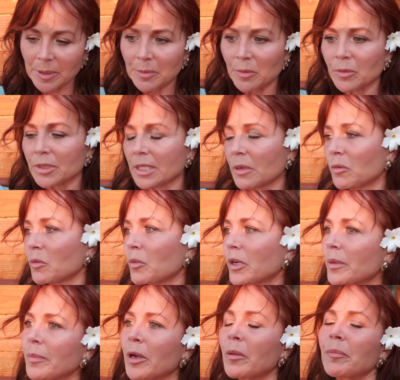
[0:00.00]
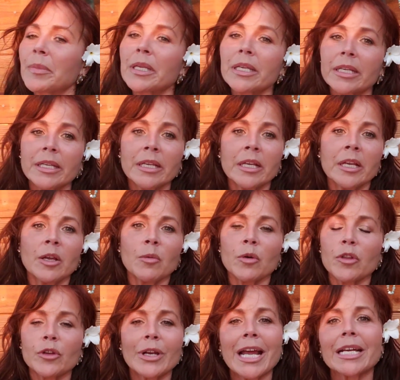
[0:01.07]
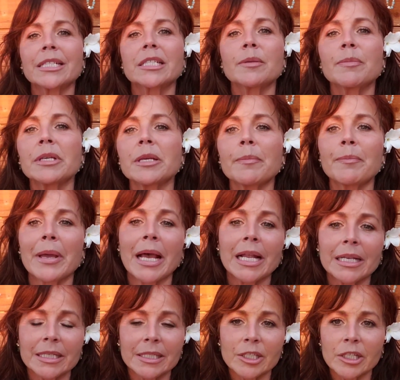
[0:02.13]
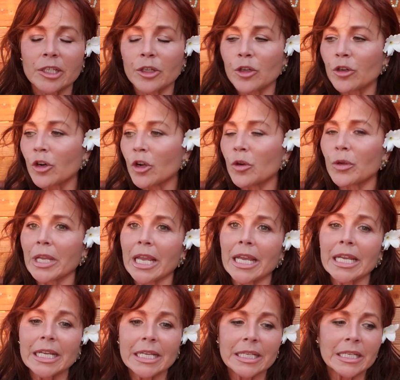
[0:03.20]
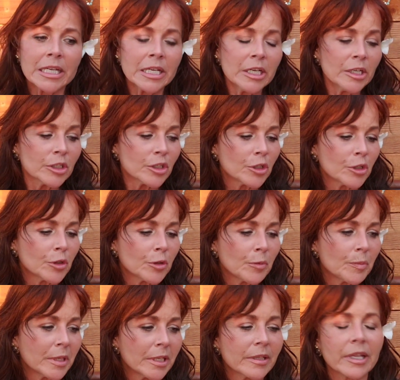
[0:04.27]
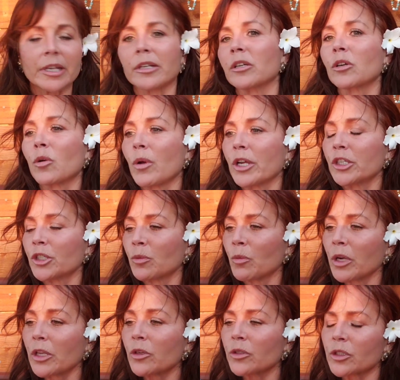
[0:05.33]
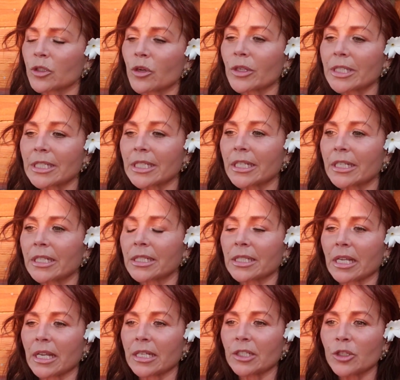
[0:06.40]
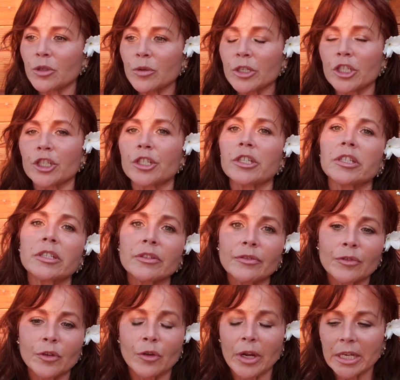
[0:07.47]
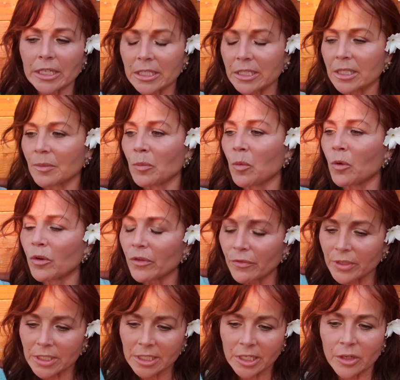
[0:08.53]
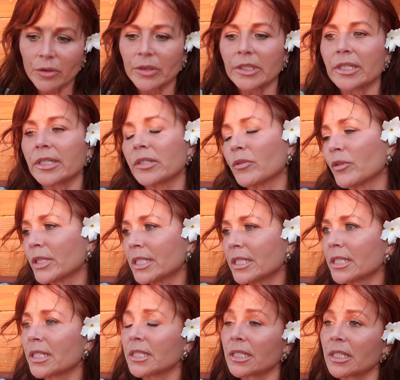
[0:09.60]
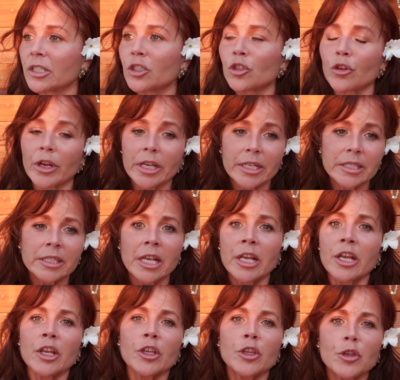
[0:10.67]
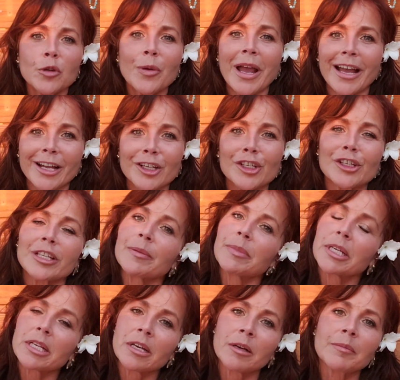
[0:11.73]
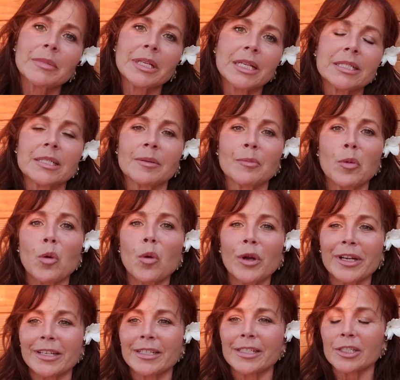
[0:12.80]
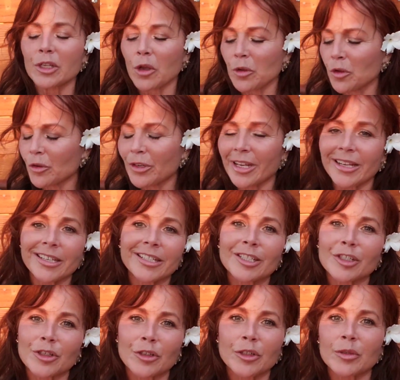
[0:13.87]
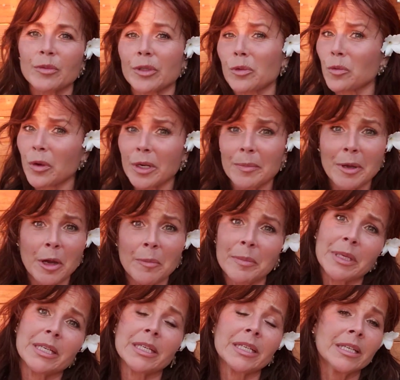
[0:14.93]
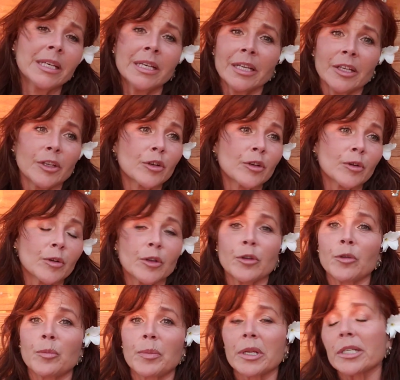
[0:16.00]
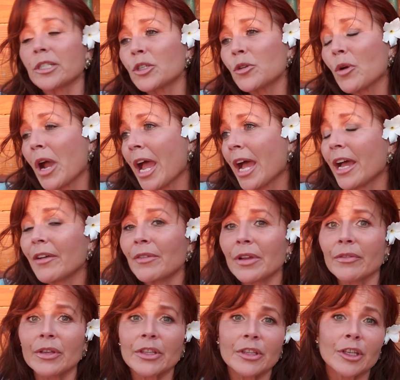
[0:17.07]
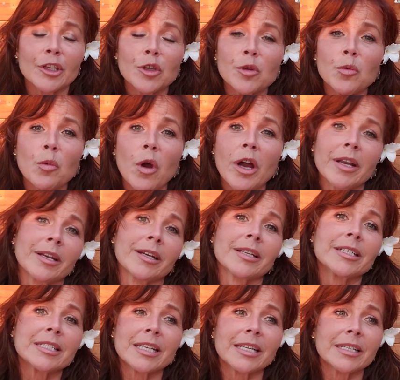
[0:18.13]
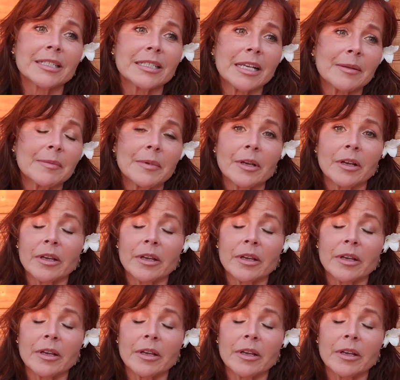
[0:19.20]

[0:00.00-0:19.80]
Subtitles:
people will say, well, what about me? Well, there has to be a balance. You're okay to be in that equation. What you'll start seeing is, as you achieve greatness and more of these characteristics and traits, you actually become less important. So you're not concerned with what about me? Because you'll have everything you want on a day-to-day.